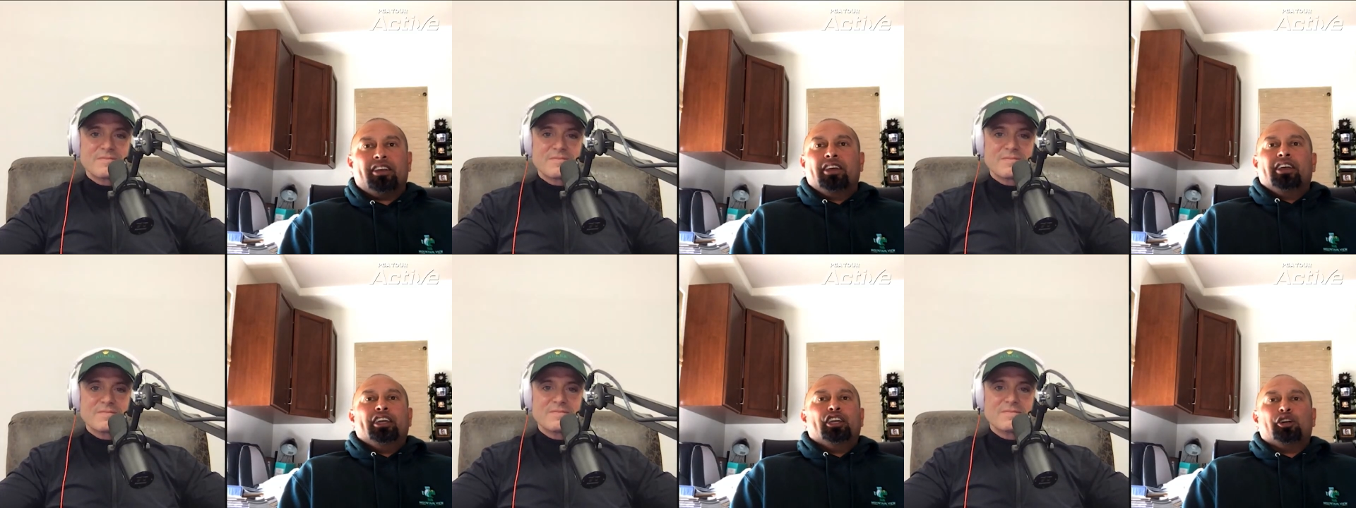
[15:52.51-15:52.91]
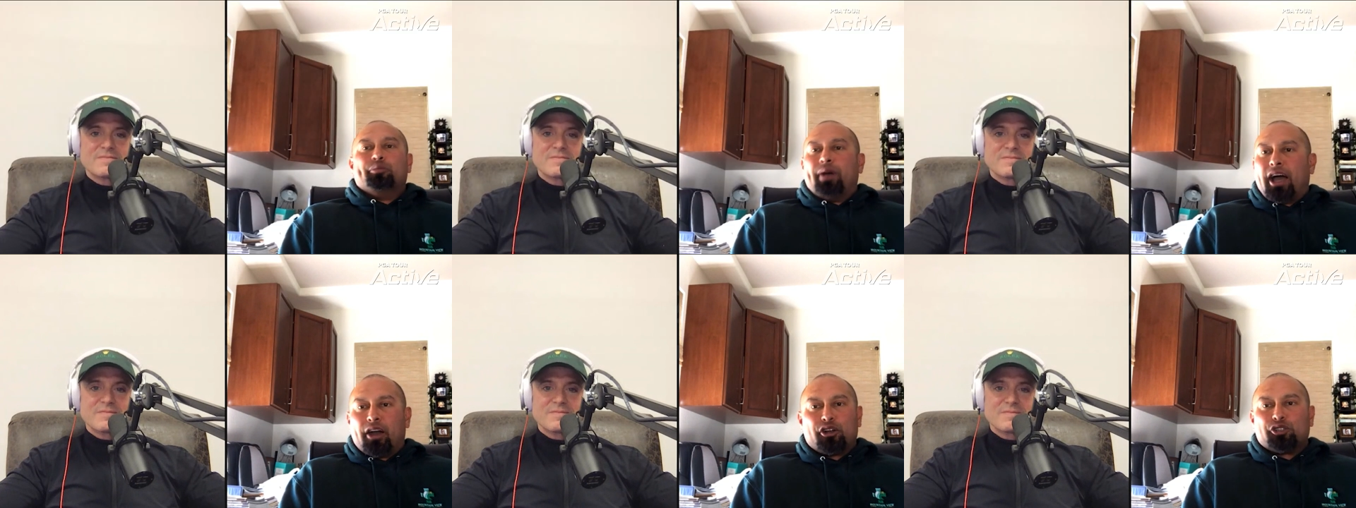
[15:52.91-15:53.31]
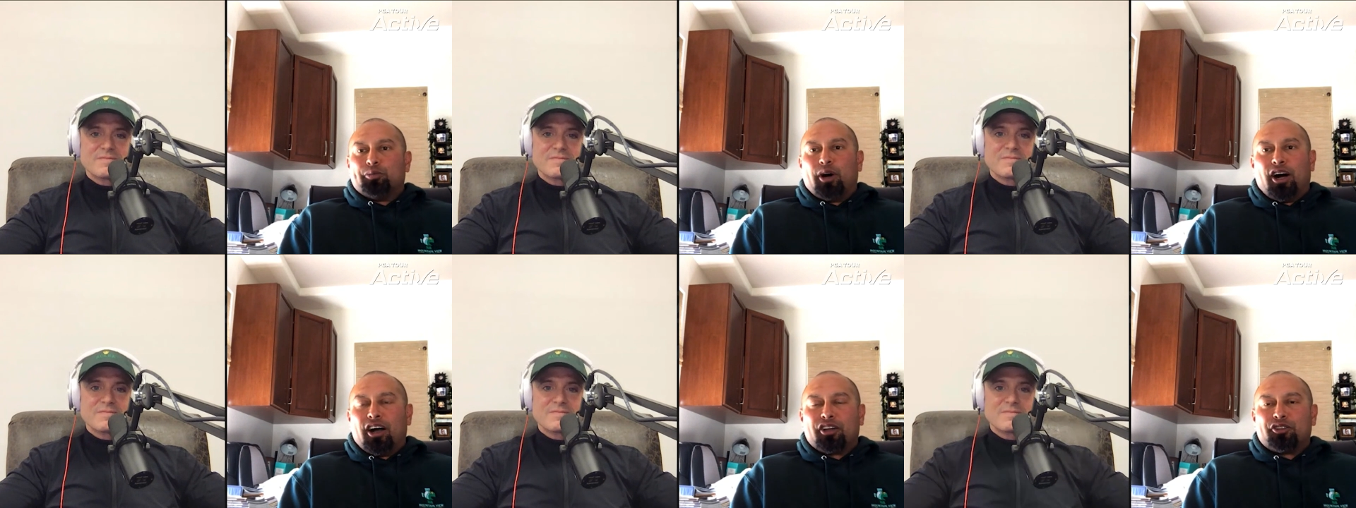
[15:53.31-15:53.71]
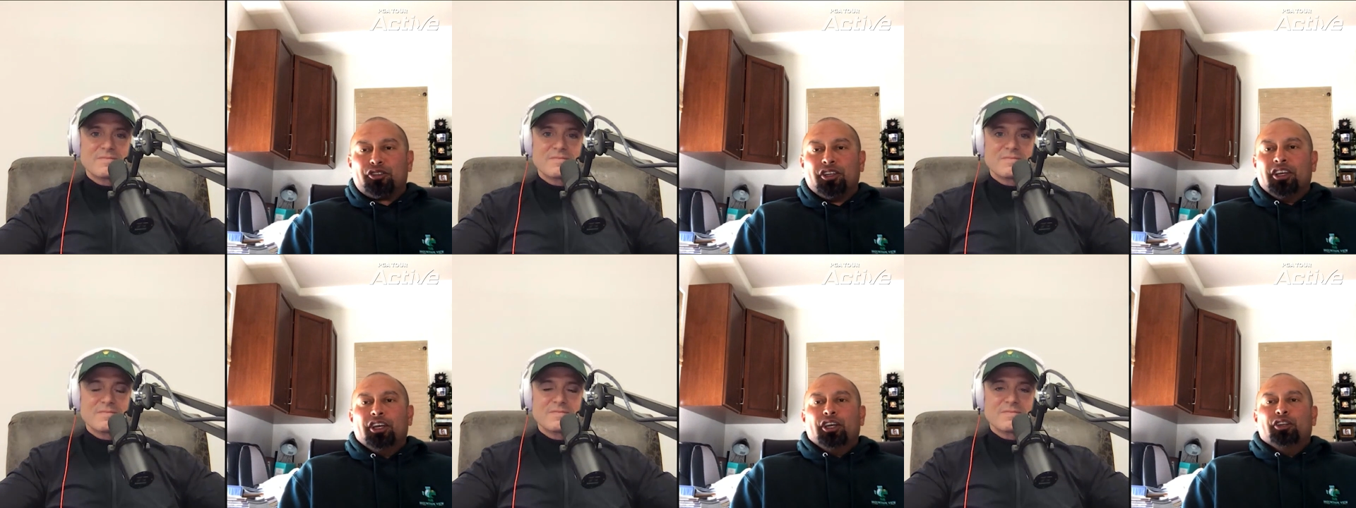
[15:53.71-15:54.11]
Speaker 1: in a batter's box,
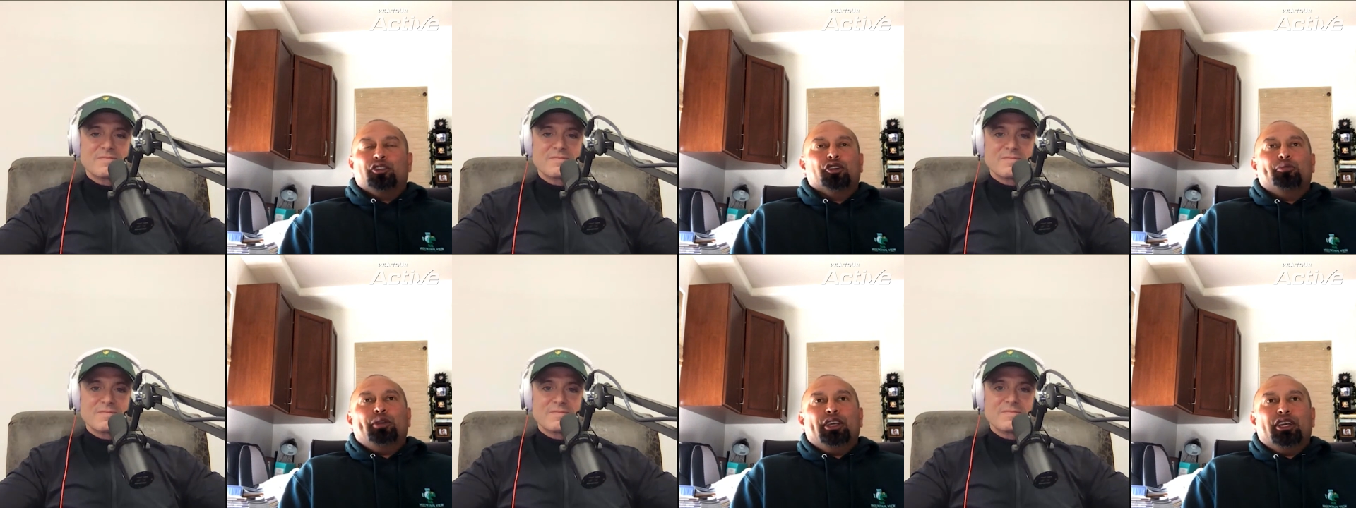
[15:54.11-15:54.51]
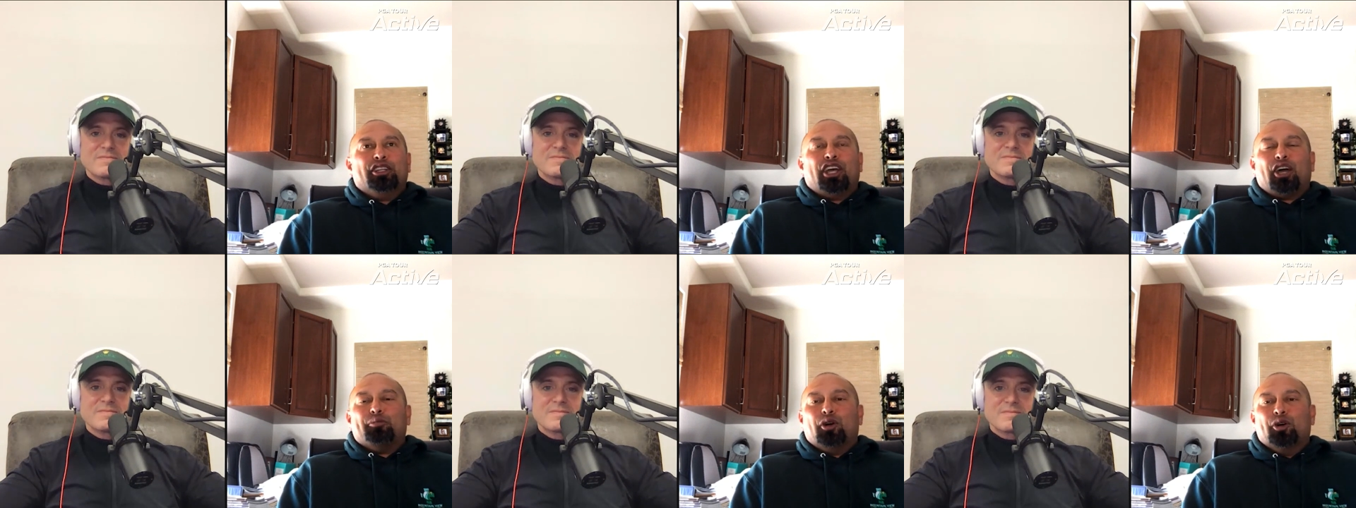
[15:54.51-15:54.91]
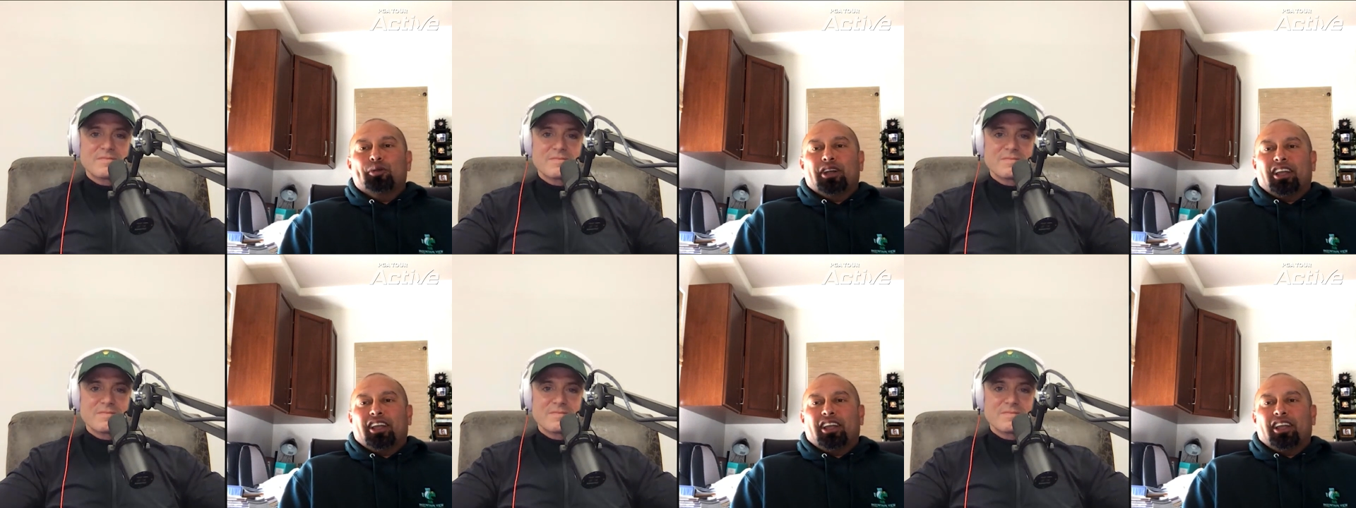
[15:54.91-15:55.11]
to be in that moment?